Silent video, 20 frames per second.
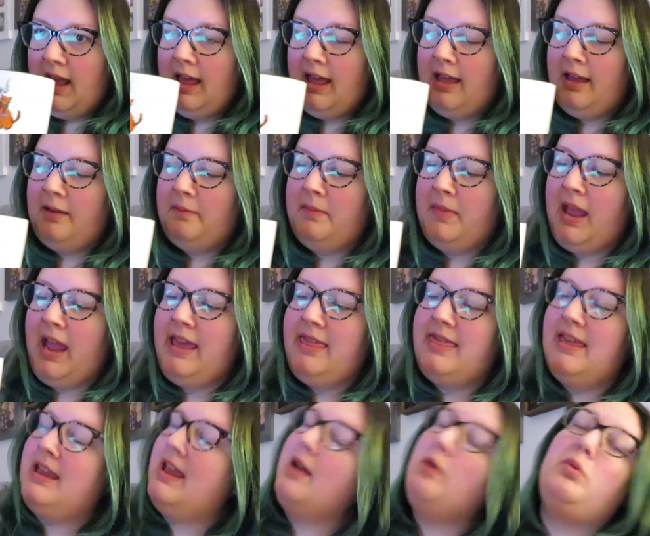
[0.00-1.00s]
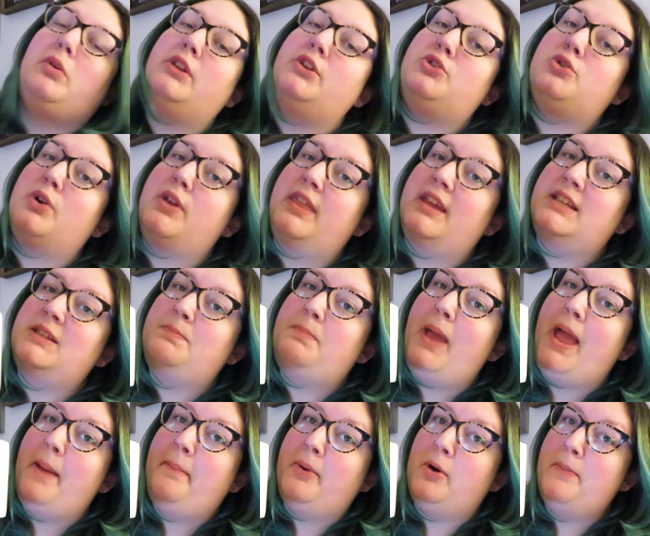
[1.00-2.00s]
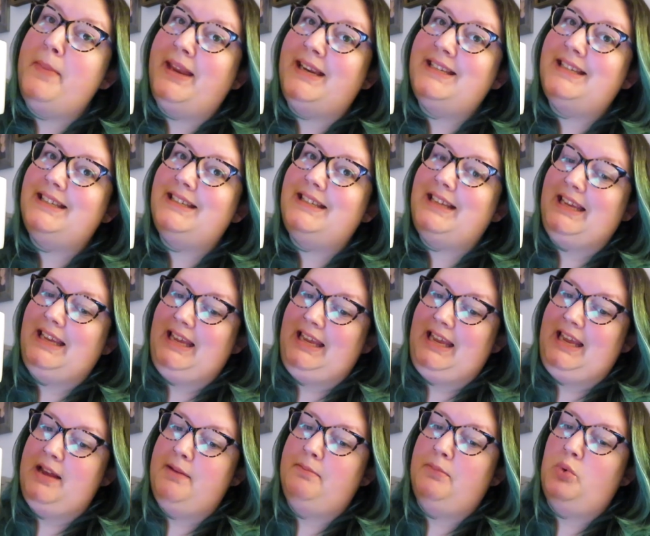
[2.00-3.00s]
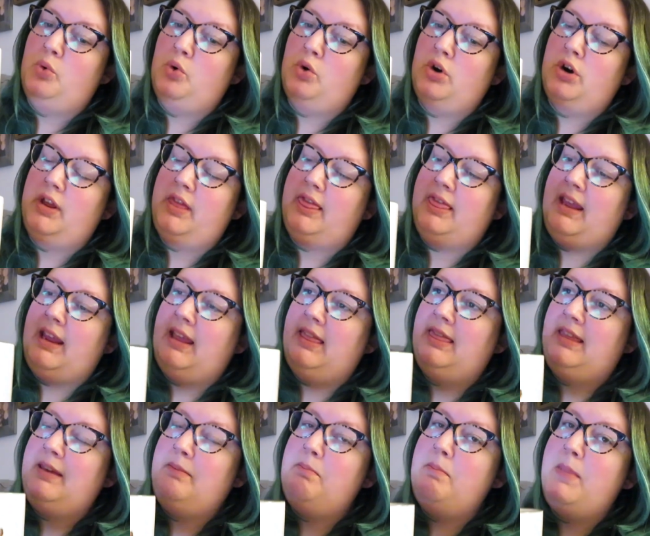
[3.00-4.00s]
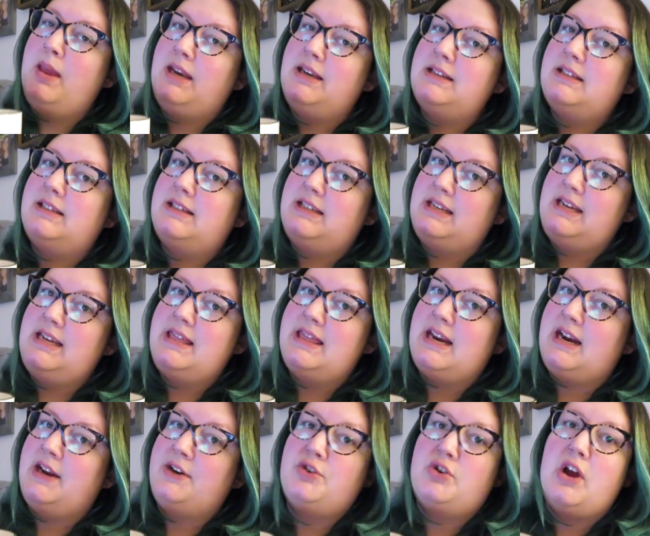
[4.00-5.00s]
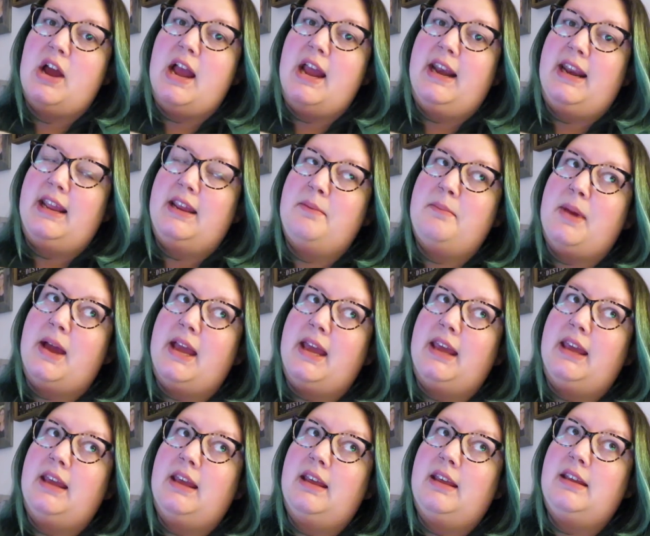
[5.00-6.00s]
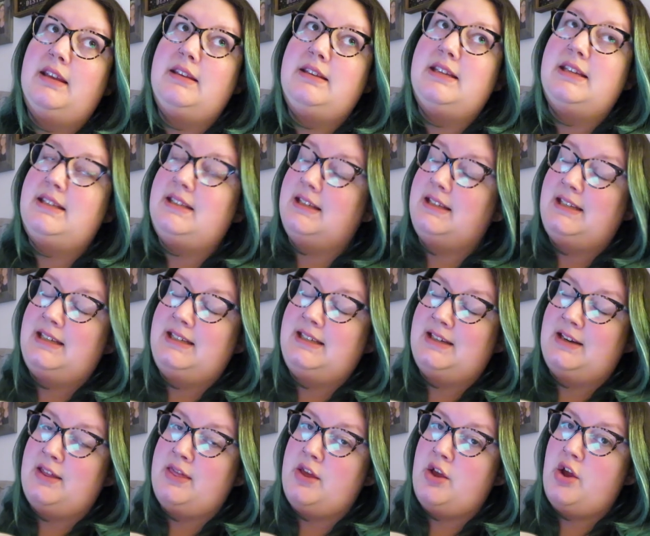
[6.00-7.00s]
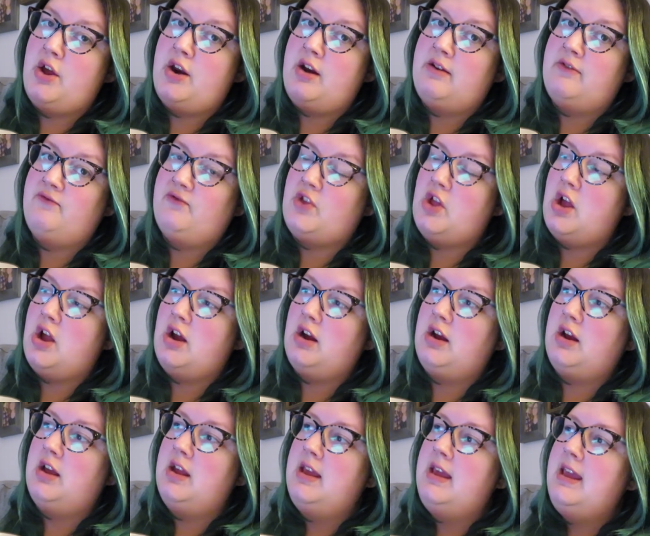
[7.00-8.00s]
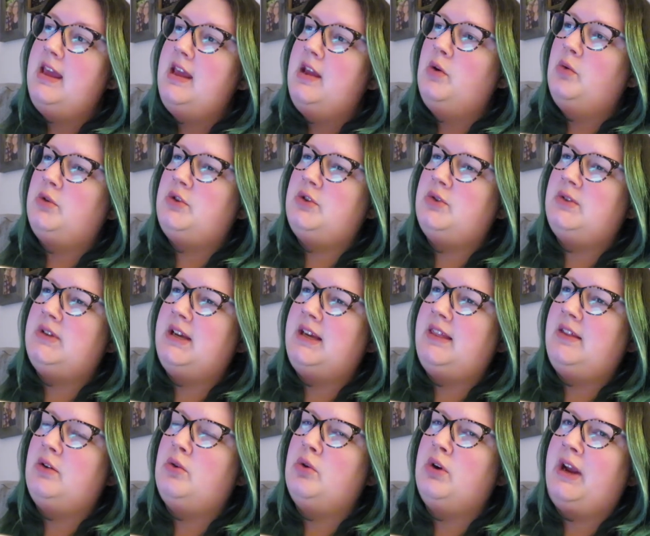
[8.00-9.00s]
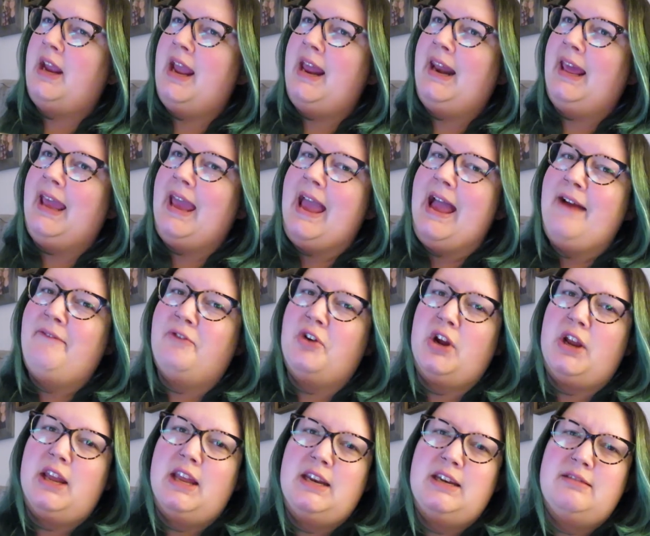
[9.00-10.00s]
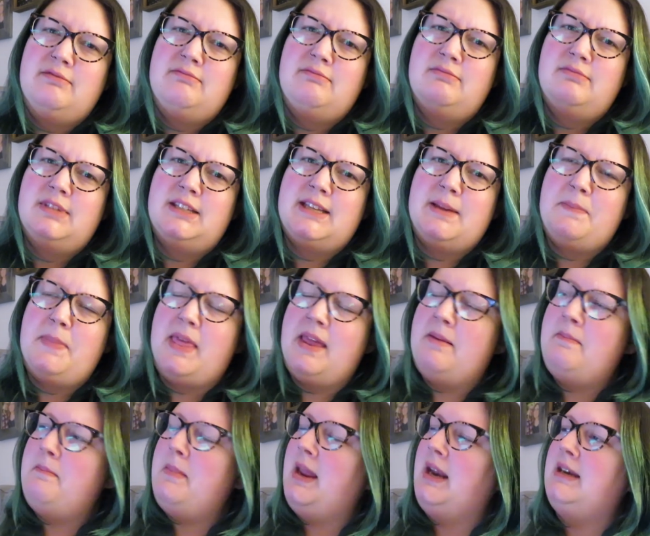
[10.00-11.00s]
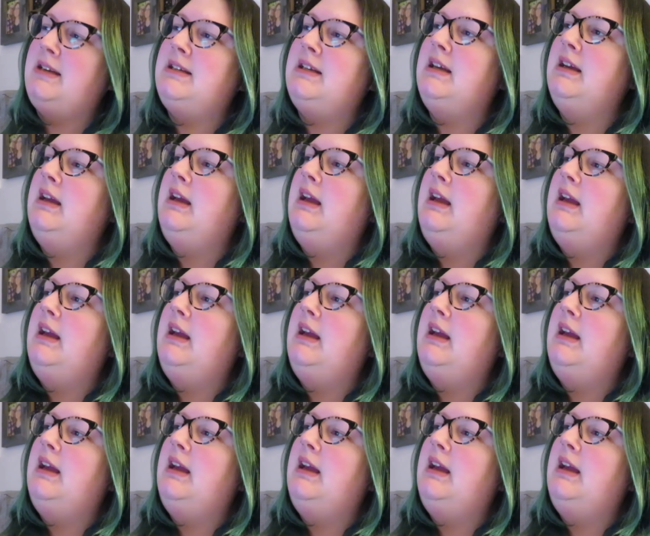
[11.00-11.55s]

I think I will enjoy this peppermint tea more than the mint tea that I tried in my Tis the Season-a-thon vlog, which is like the organic African something mint.